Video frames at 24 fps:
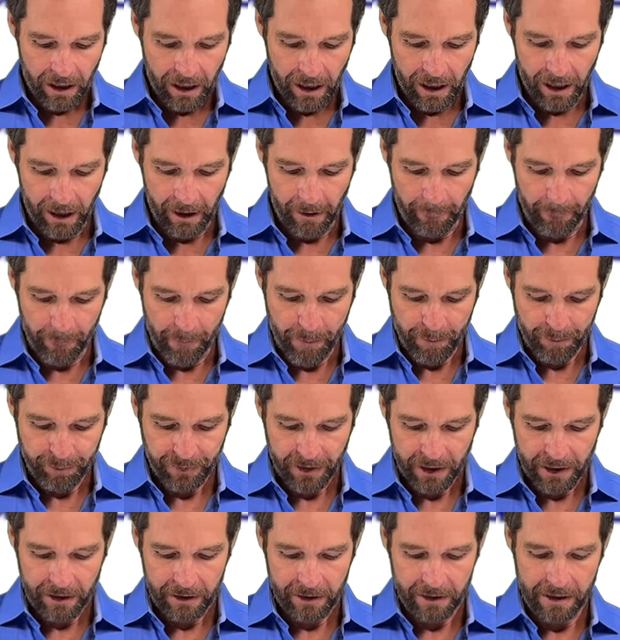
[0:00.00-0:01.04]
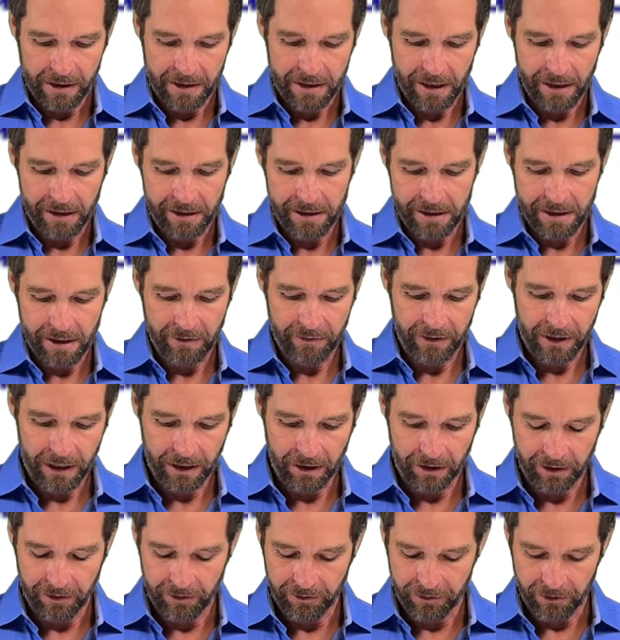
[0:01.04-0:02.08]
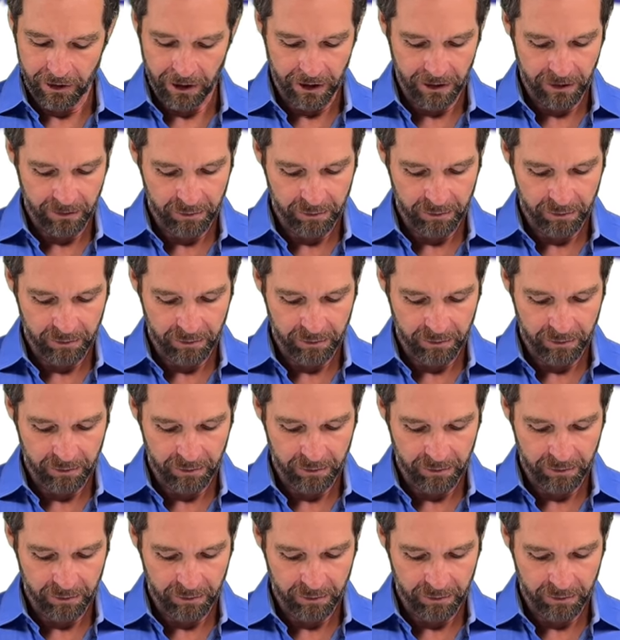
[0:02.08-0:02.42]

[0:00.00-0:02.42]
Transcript: Um, the sensitivity on the front,